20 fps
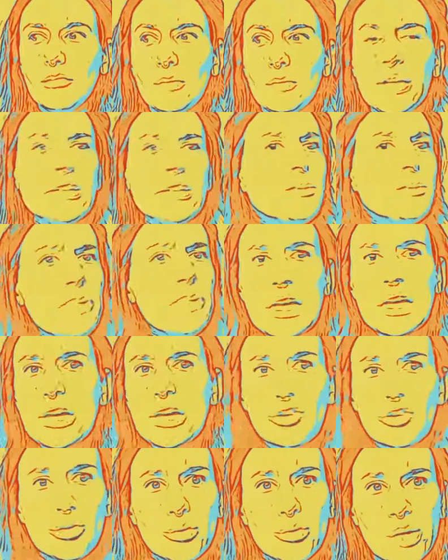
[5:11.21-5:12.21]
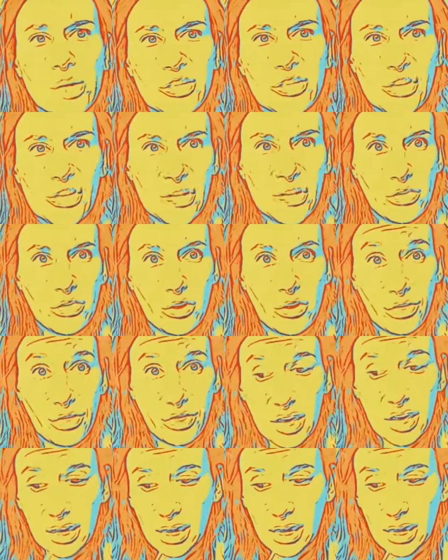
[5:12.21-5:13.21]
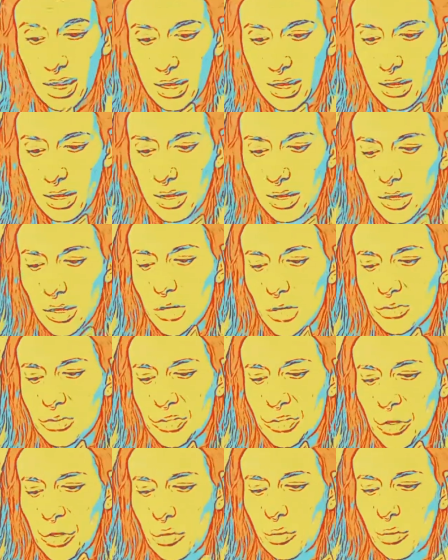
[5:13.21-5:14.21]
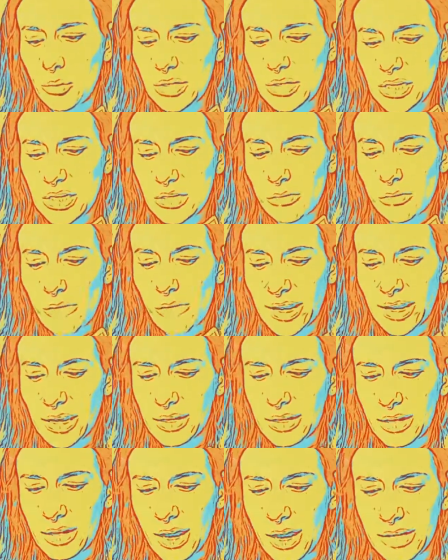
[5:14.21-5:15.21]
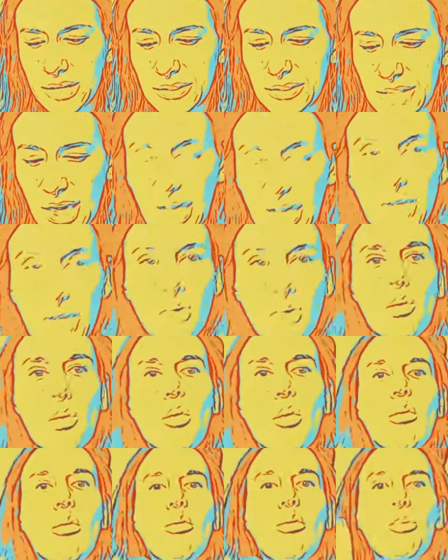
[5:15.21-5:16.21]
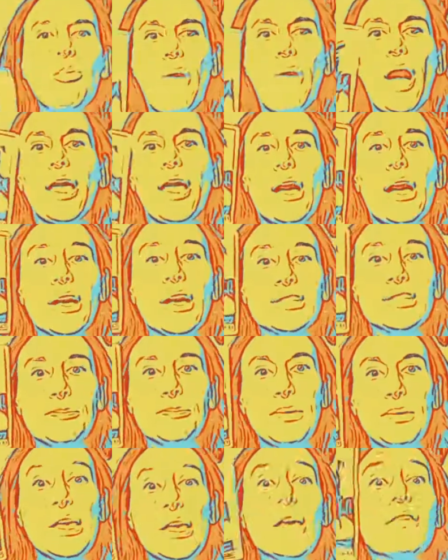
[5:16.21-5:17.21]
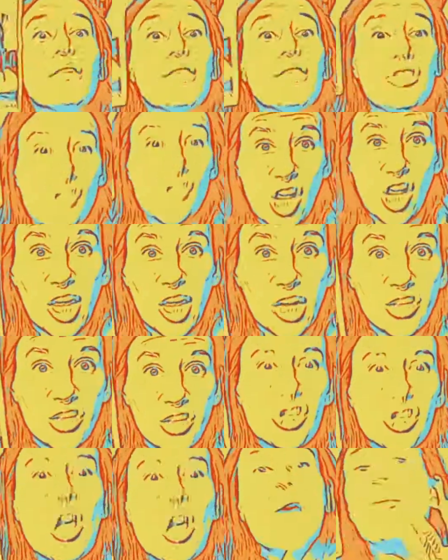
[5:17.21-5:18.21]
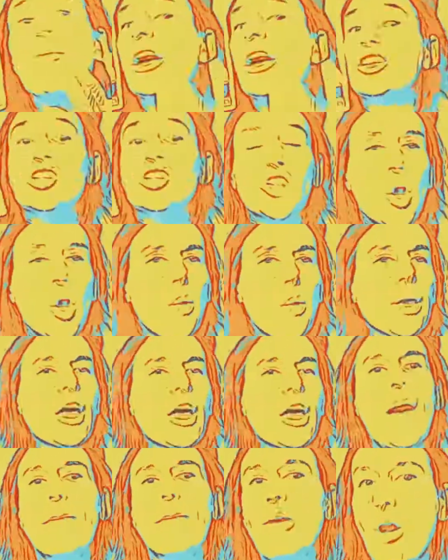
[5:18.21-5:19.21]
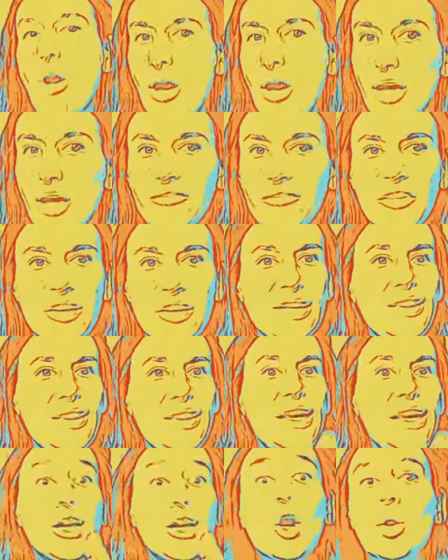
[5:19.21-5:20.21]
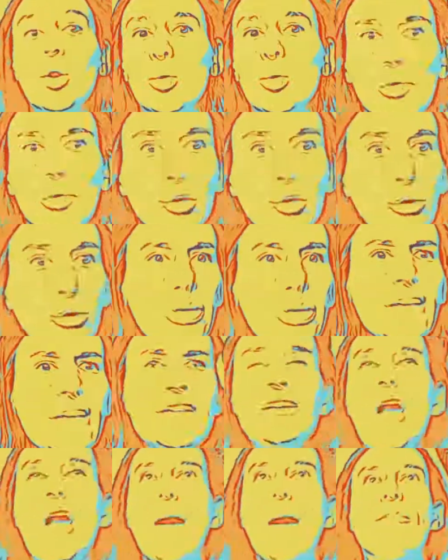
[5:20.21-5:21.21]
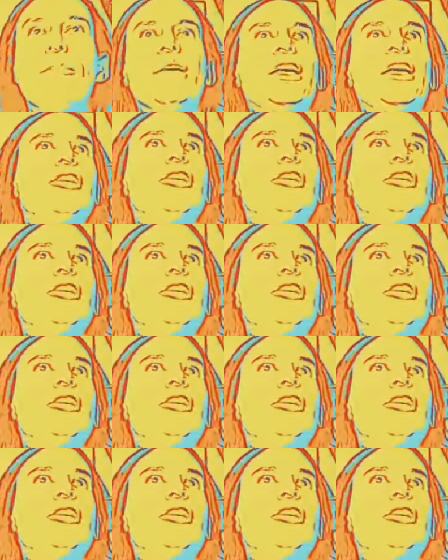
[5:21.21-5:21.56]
is being too rigid in their thinking. So we need to recognize that by us being the change, by showing up confidently, rooted, not being